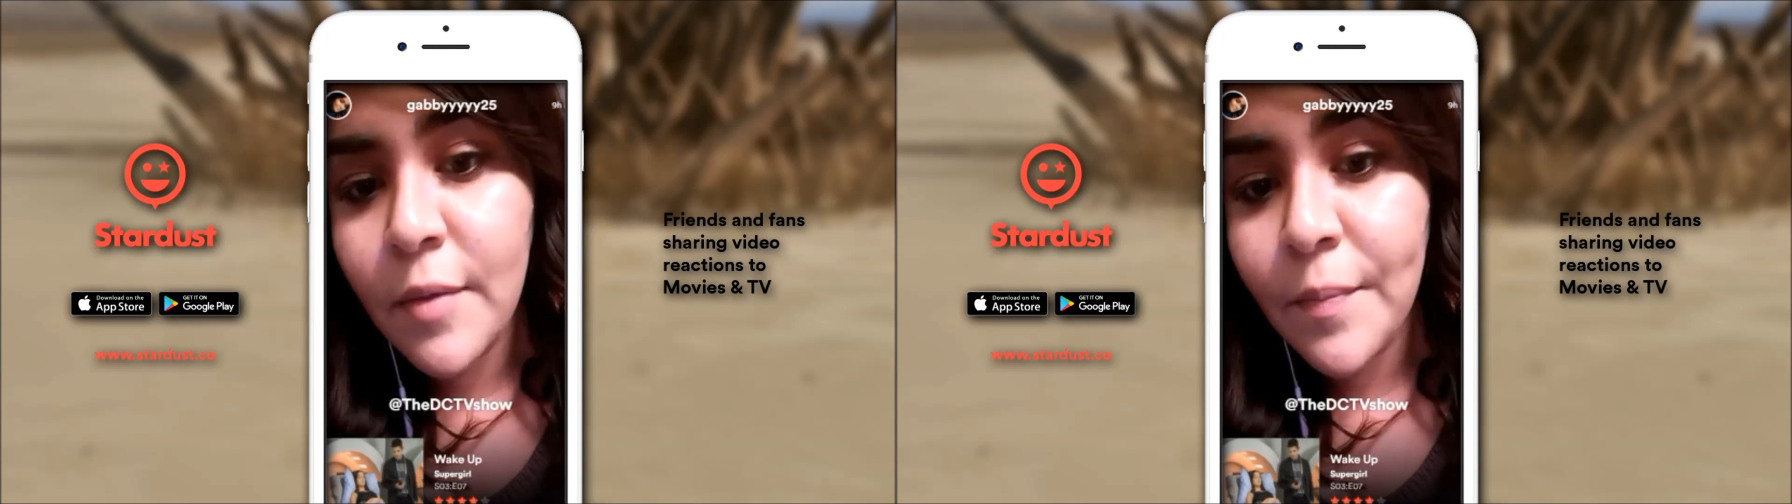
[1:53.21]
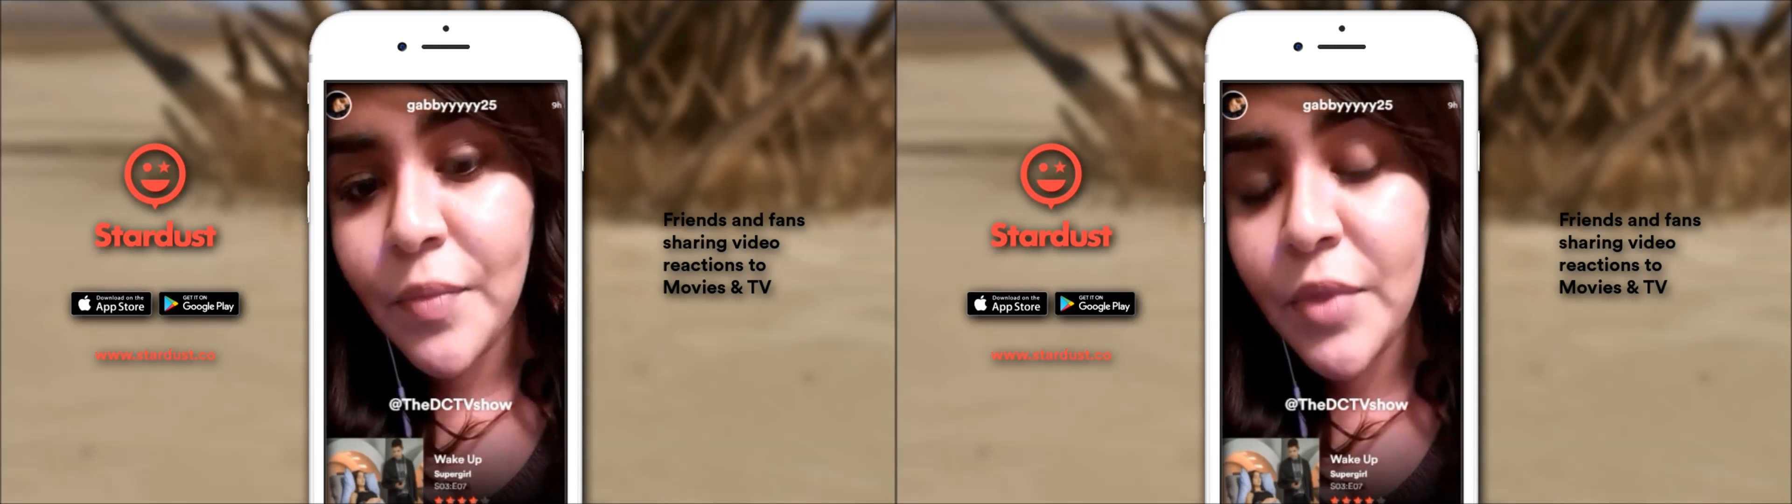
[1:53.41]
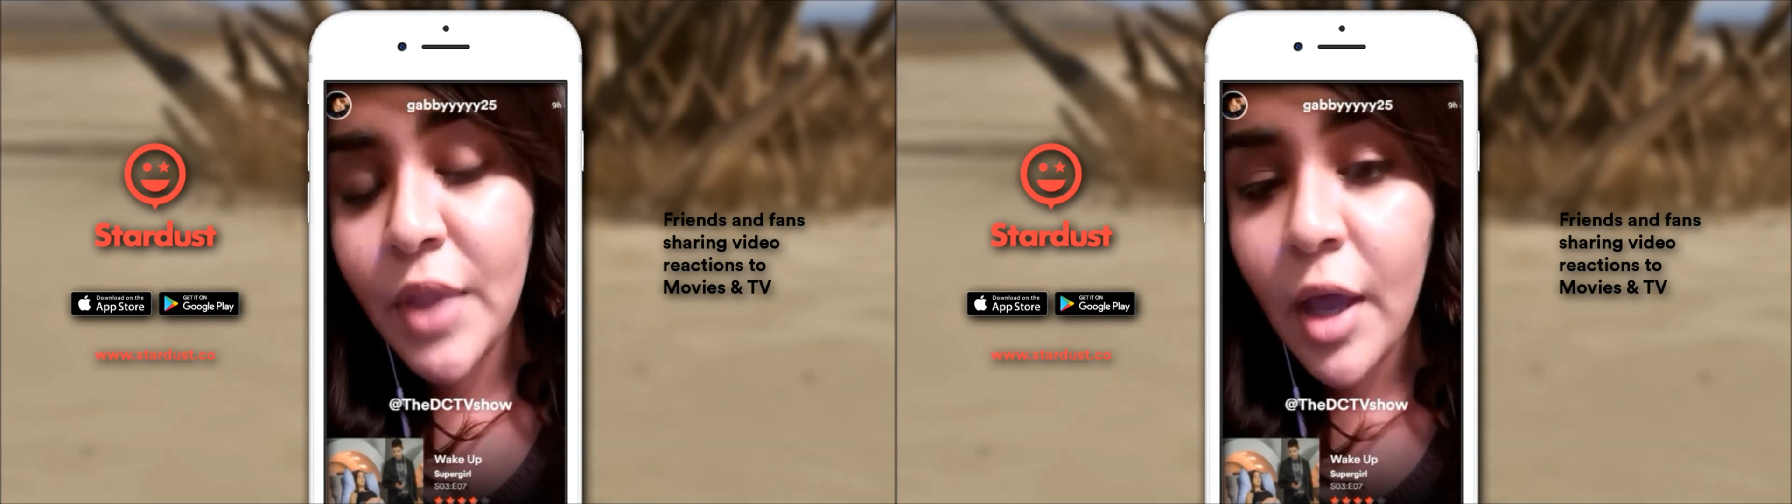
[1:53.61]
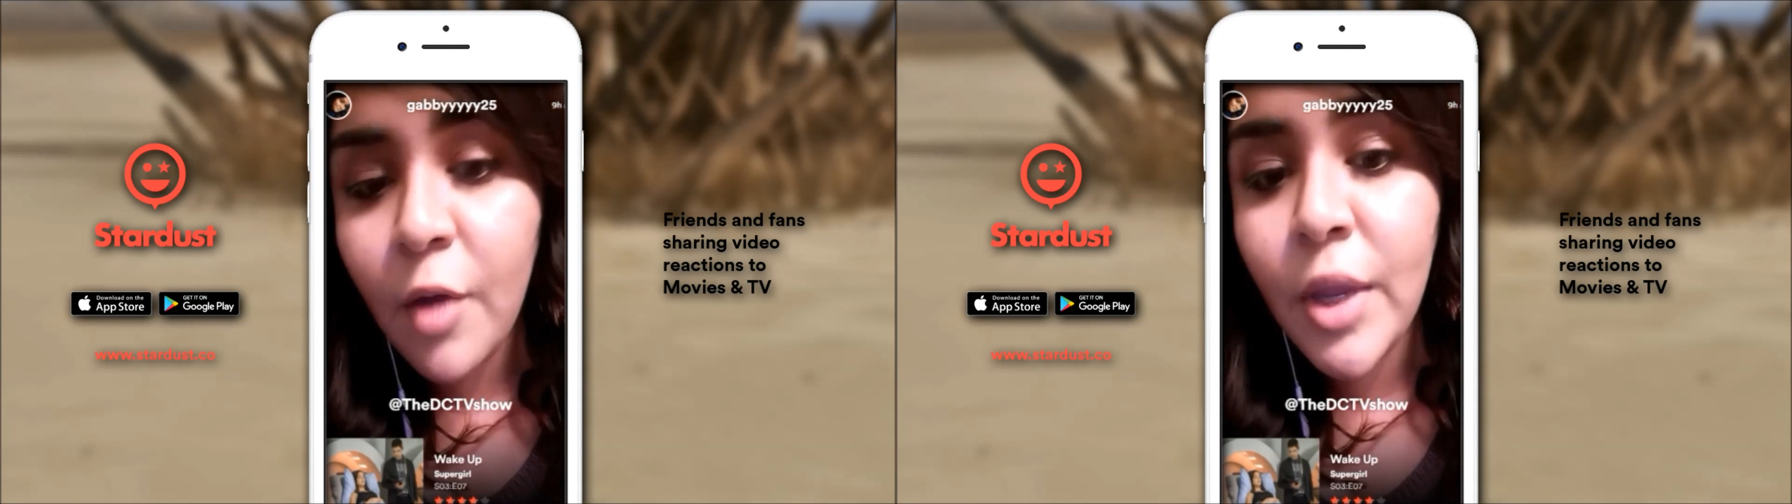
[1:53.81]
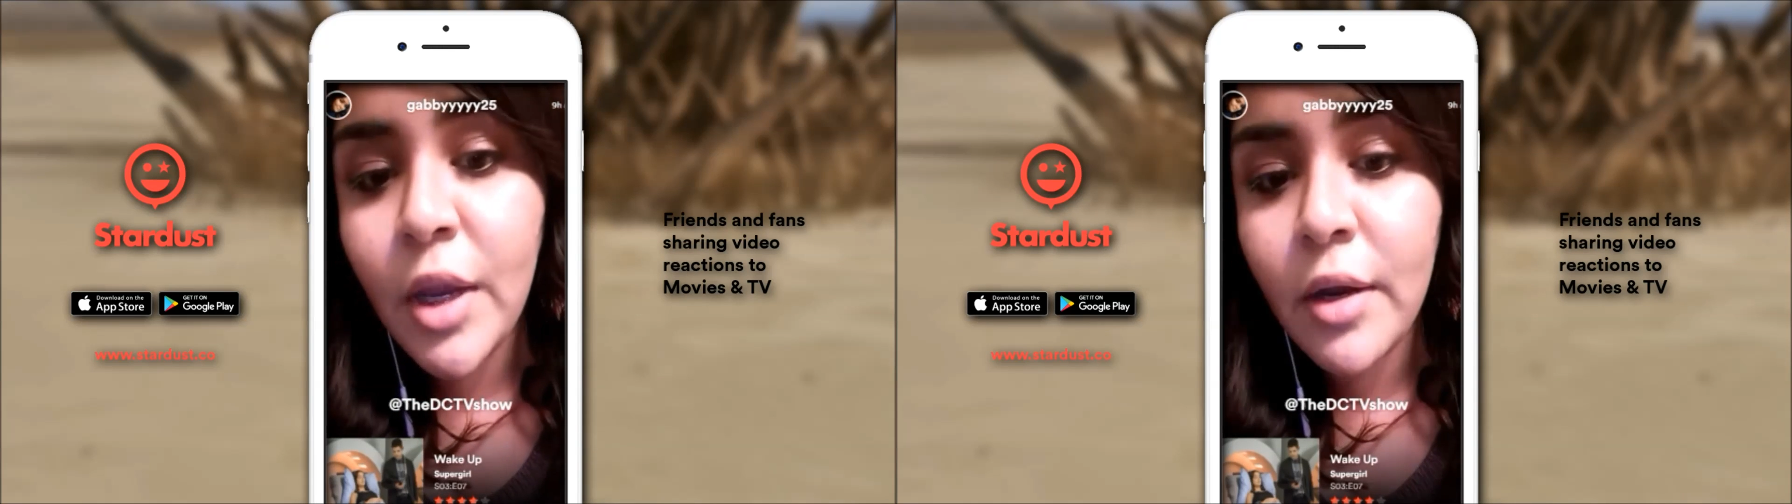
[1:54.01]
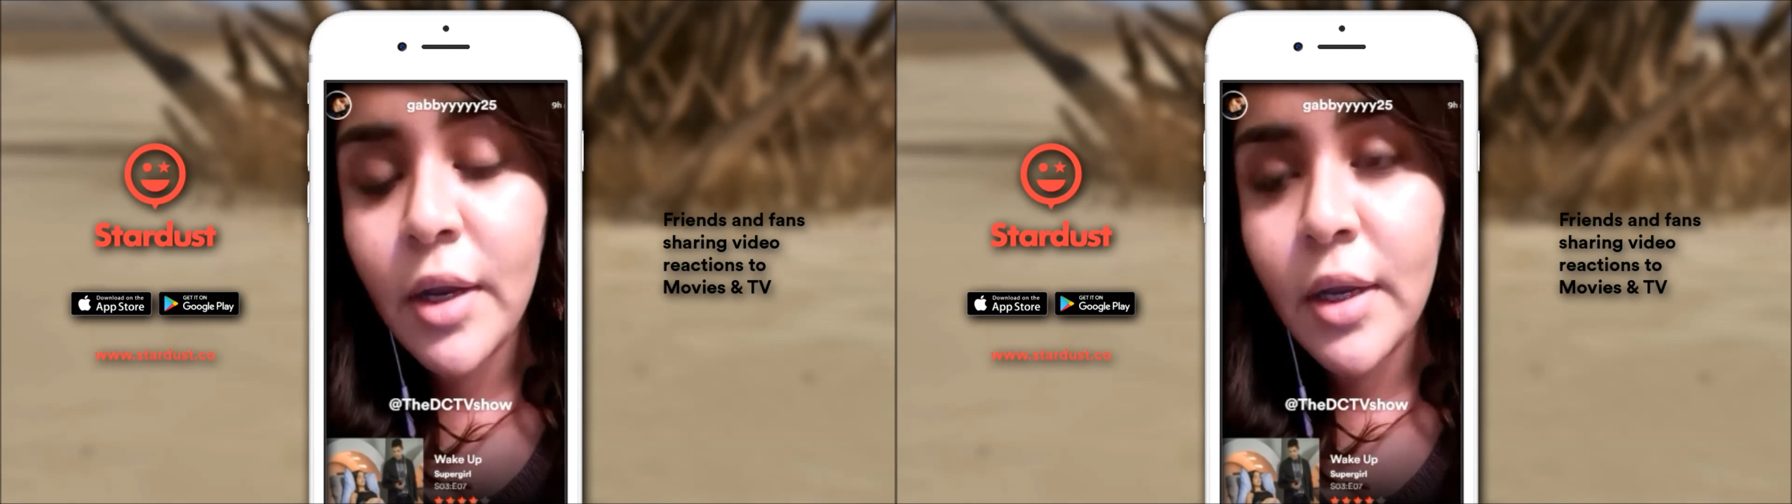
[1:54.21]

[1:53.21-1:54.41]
now married